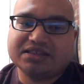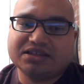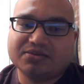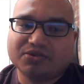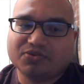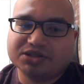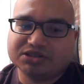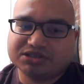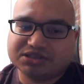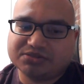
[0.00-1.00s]
the number ones
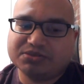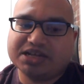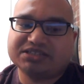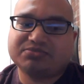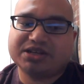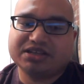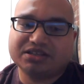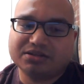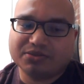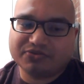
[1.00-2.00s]
are sleep last play and the
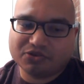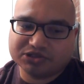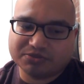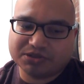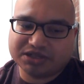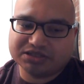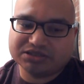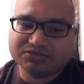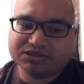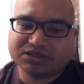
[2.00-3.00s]
number fours are play,
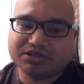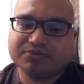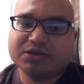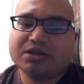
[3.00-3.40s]
consume, sleep.